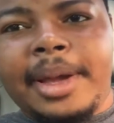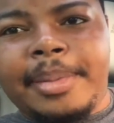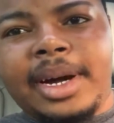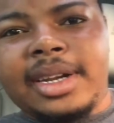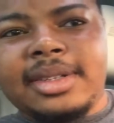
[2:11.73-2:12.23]

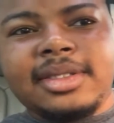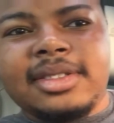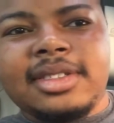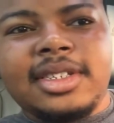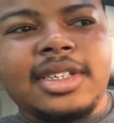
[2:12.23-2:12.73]
Impala.
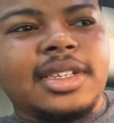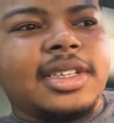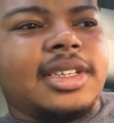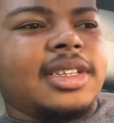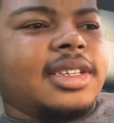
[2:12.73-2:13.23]

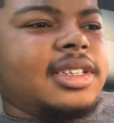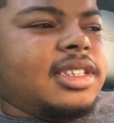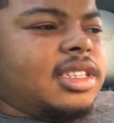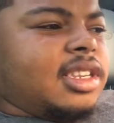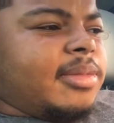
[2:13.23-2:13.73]

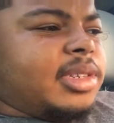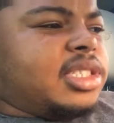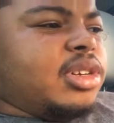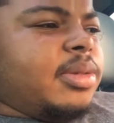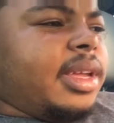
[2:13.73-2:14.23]
Number
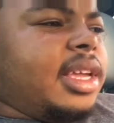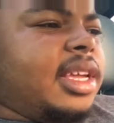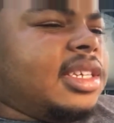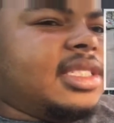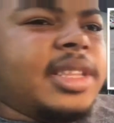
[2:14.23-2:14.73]
2
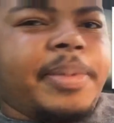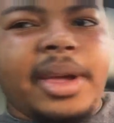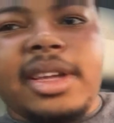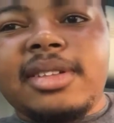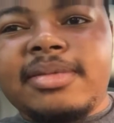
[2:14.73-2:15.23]
is the
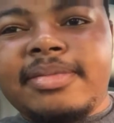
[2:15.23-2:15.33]
paint,